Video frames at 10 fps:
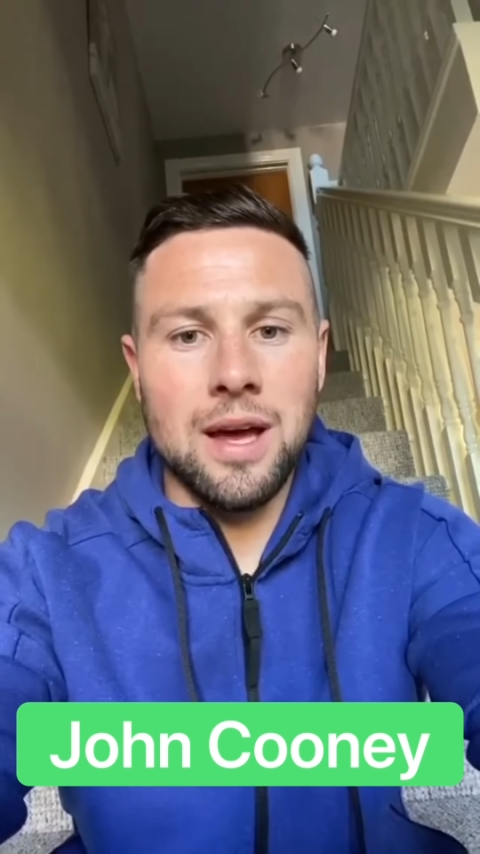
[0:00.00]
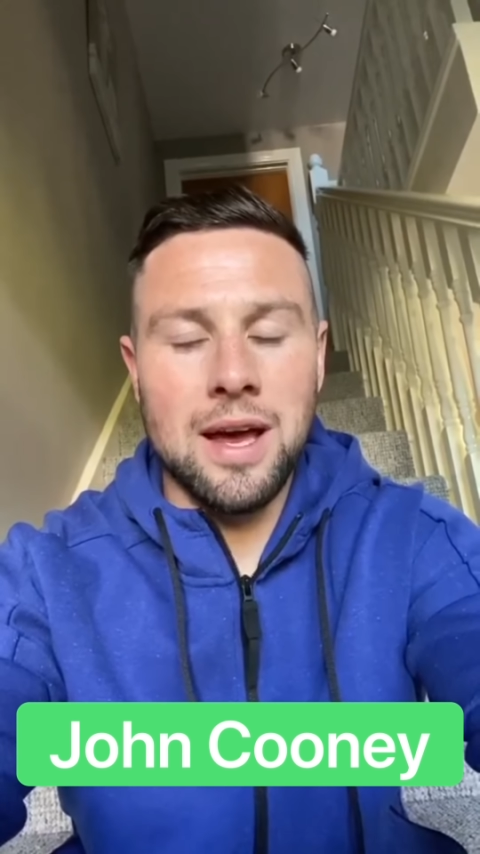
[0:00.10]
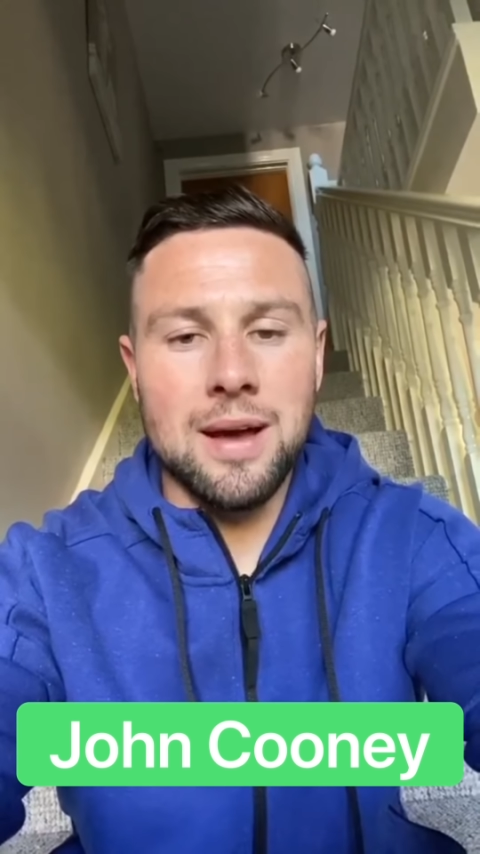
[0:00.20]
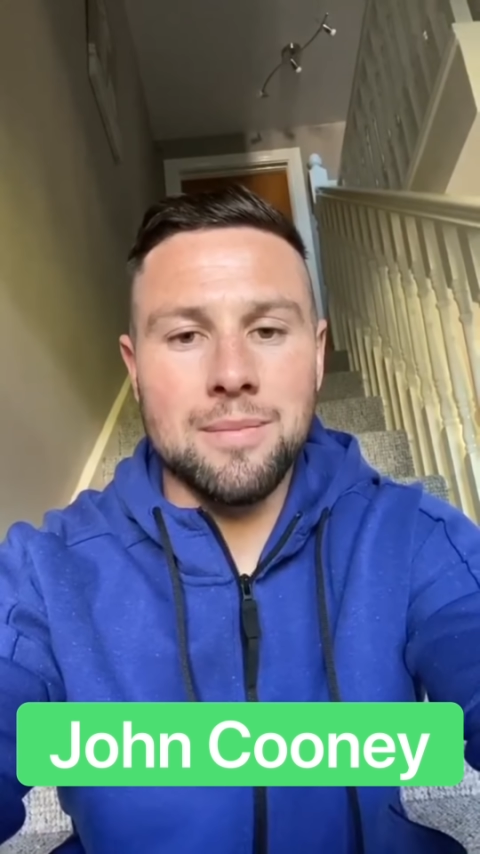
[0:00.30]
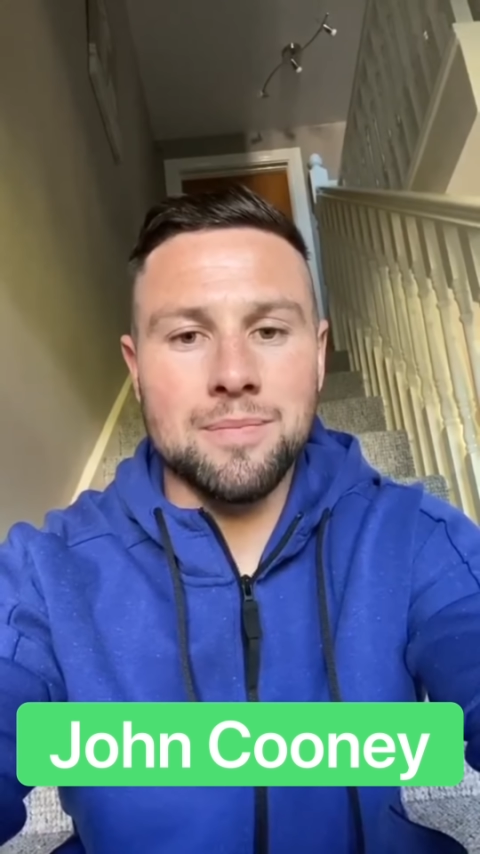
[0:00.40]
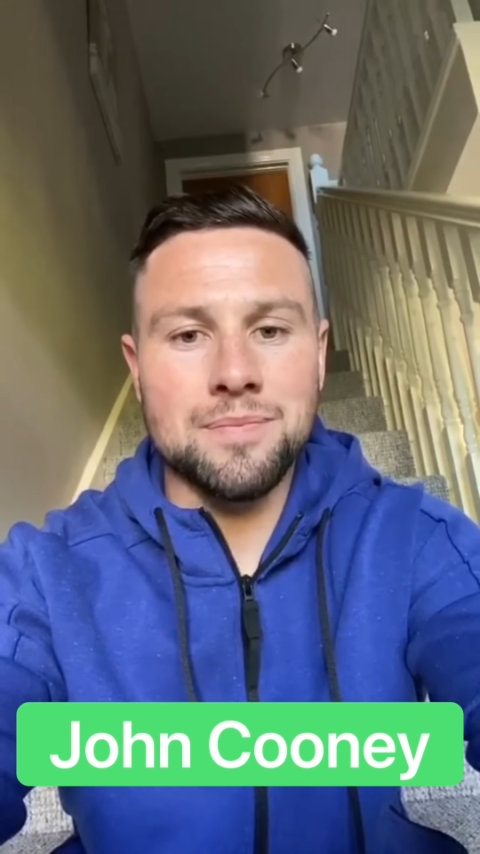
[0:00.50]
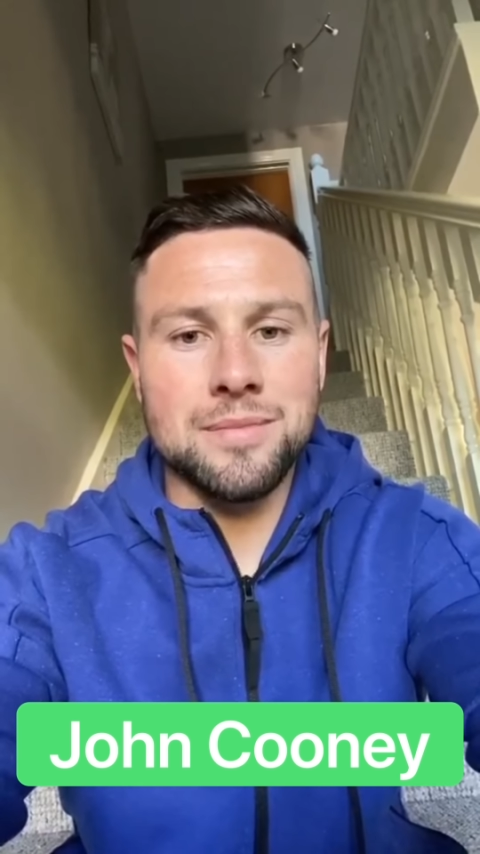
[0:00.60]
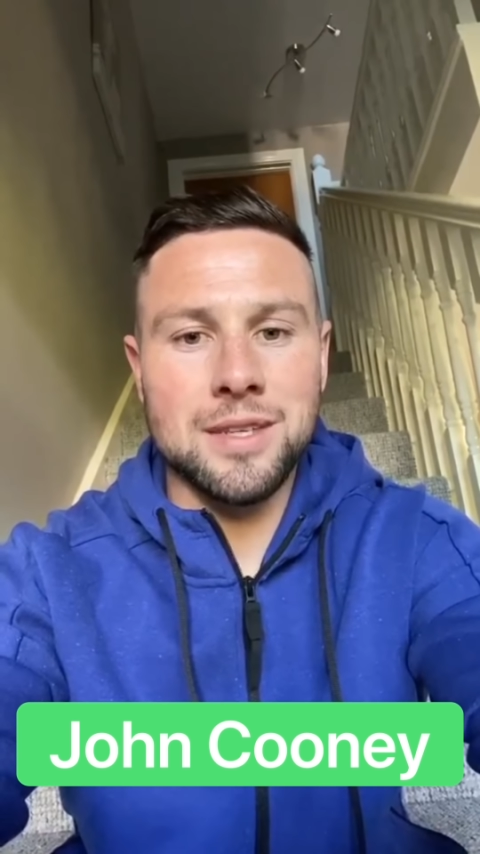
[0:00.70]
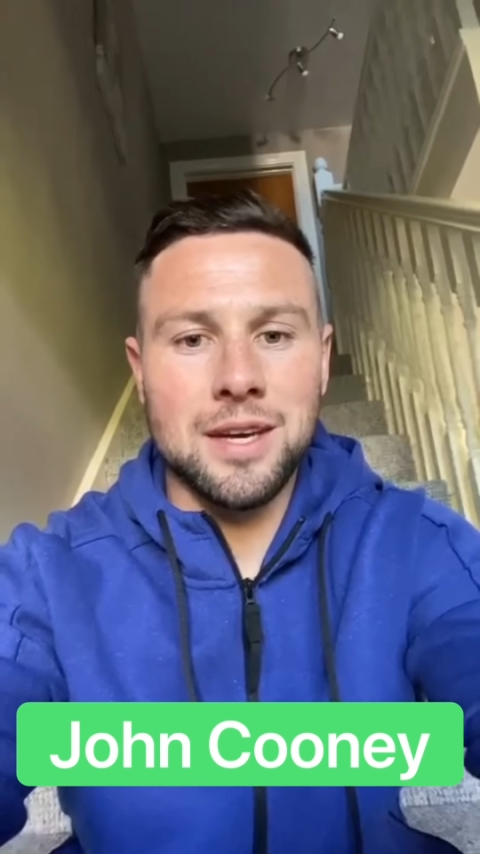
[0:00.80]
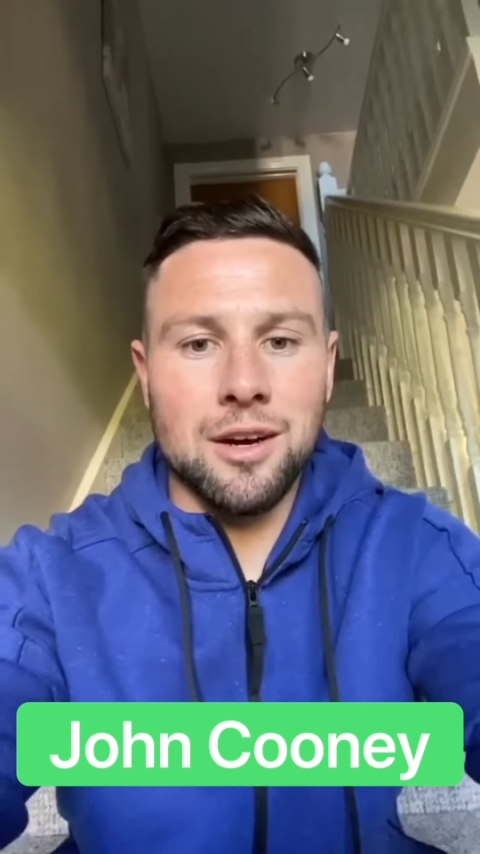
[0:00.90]
Um,
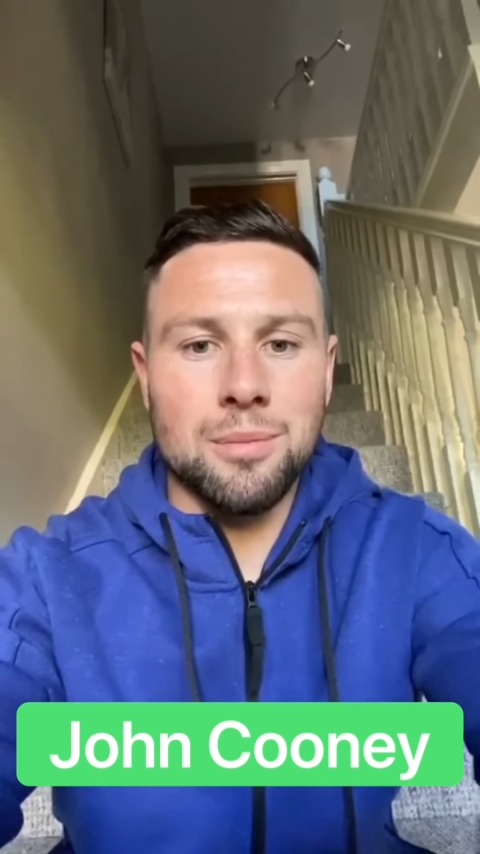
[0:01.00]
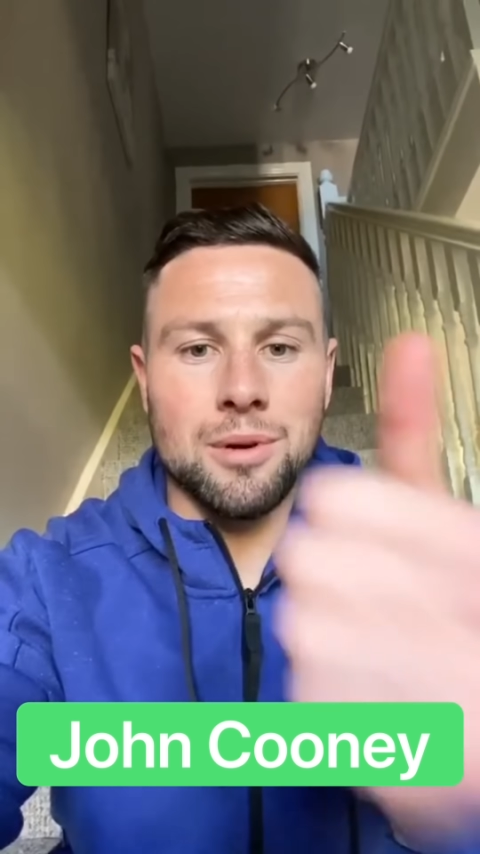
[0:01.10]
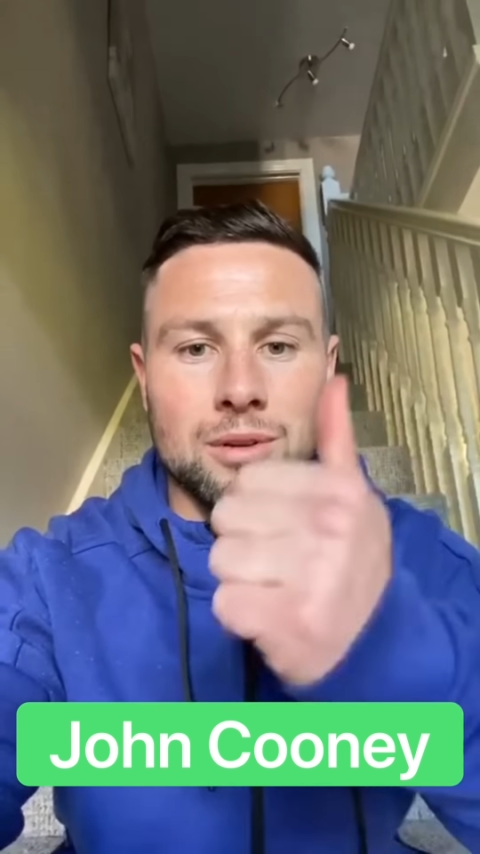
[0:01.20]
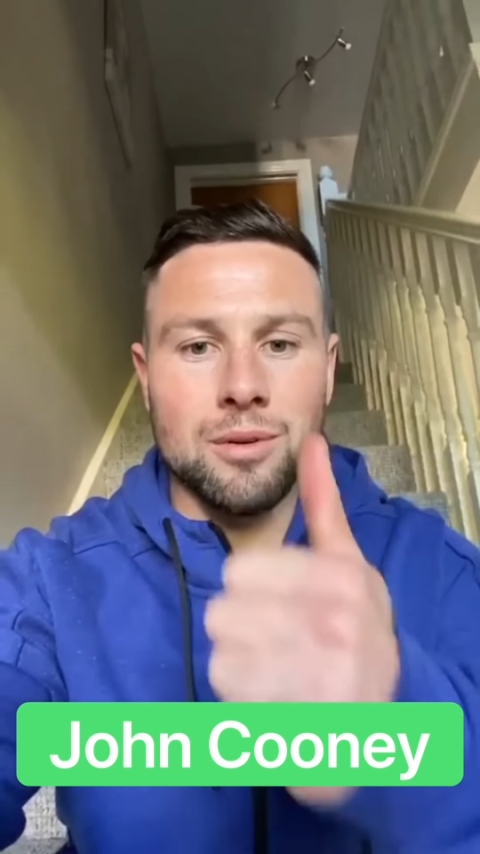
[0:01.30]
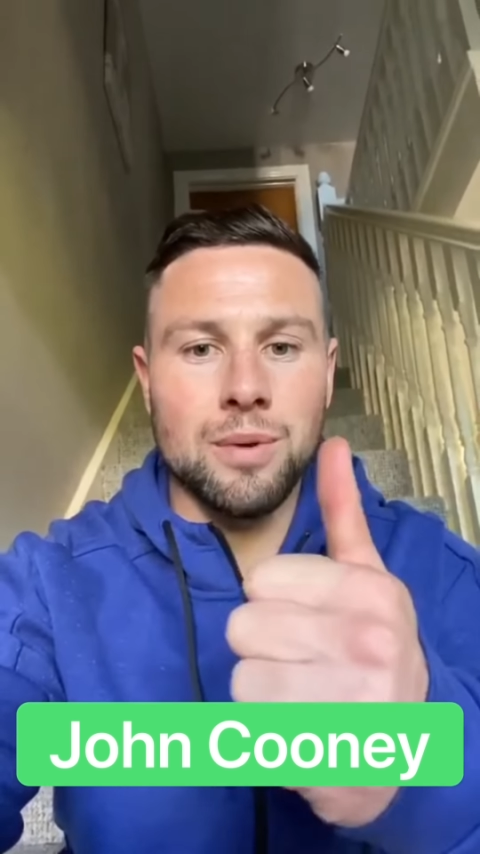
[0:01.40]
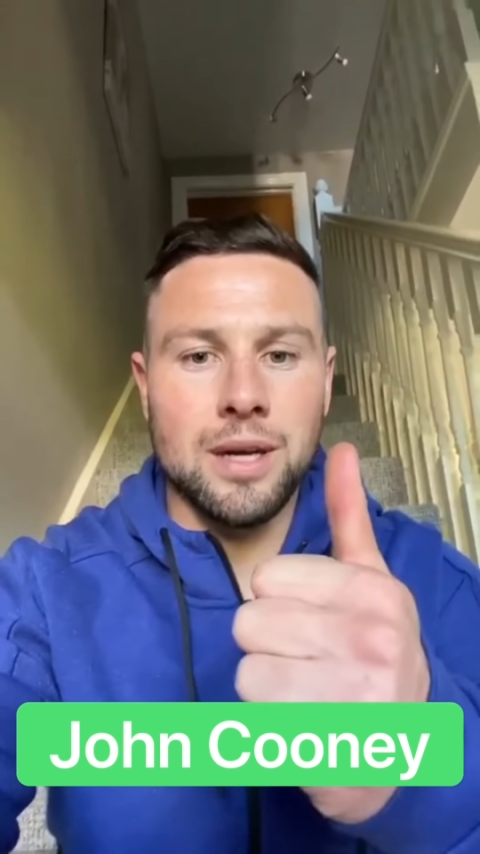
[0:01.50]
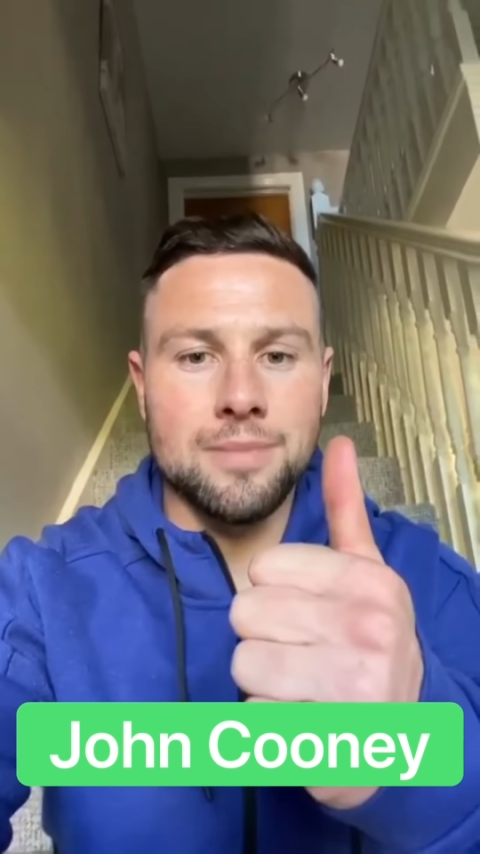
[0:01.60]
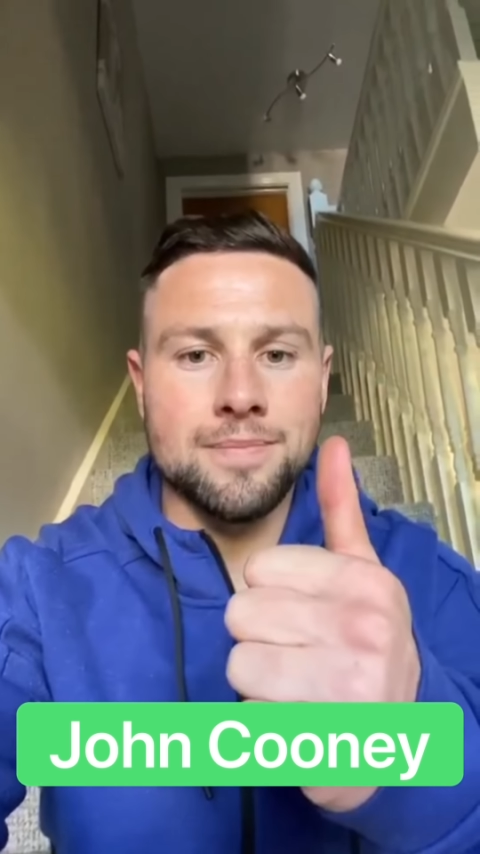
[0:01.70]
I hope you're all doing well.